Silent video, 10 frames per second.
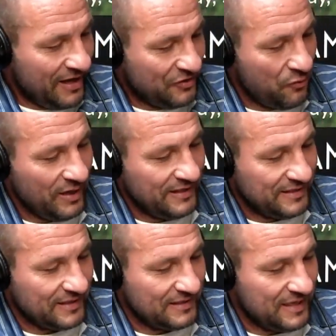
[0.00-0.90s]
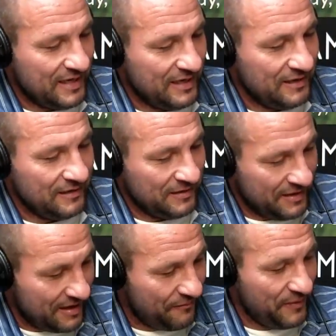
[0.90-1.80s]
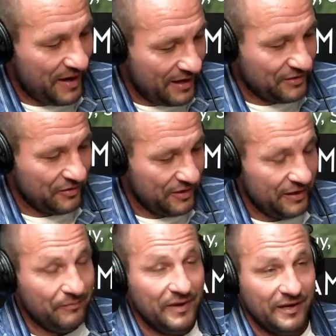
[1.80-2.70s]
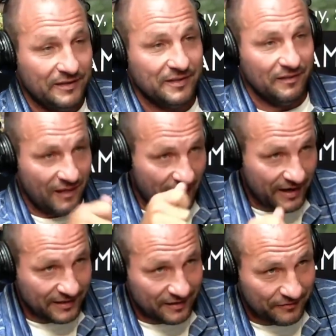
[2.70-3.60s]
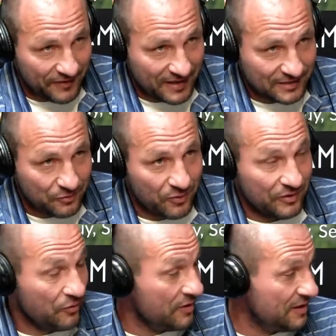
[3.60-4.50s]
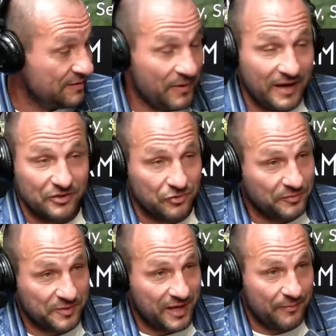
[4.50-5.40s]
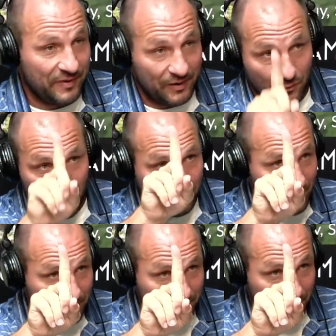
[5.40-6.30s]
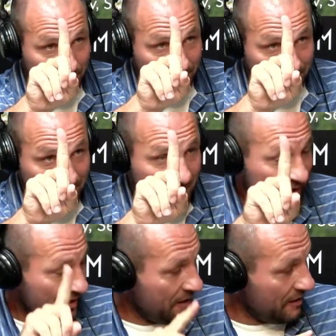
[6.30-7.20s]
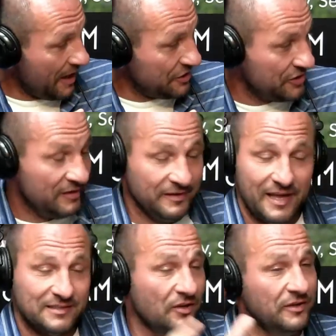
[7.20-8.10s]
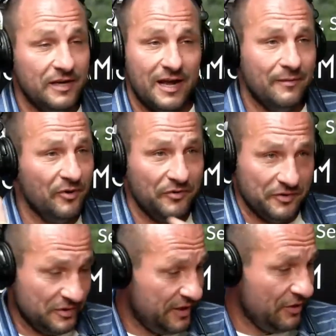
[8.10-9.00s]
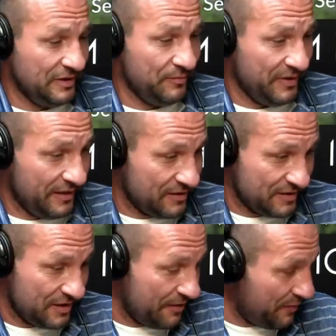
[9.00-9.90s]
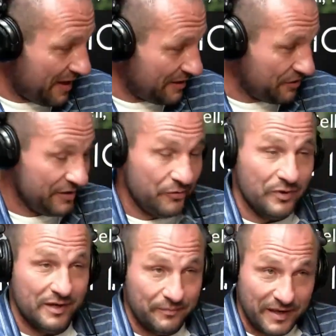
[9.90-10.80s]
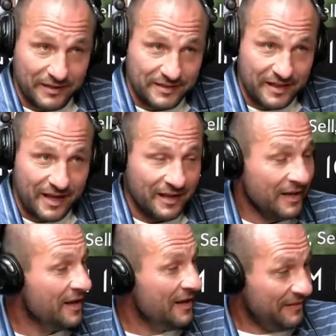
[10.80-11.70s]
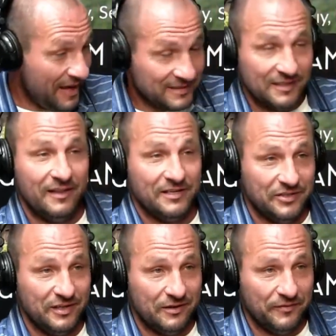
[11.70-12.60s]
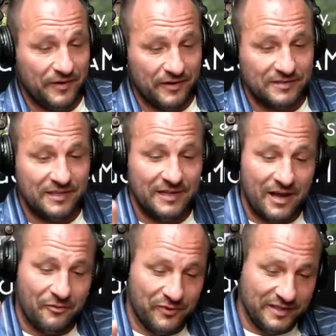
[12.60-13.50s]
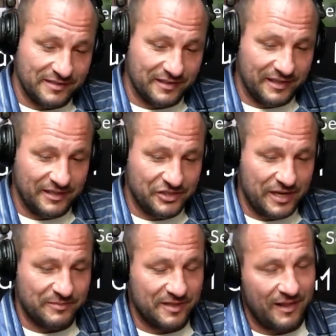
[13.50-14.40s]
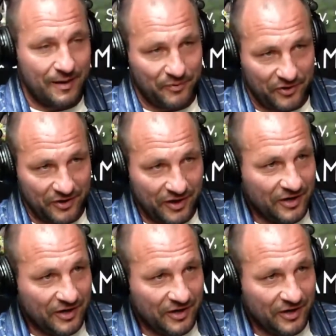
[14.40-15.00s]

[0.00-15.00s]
In 2016, the FBI attorney admitted to lying to the FISA court in order to spy on Trump's campaign one month before the election. That's yep. undeniable. There's a guilty plea. There's an FBI attorney who had admitted to that. Yep. That's an election interference. Now, recently, James Clapper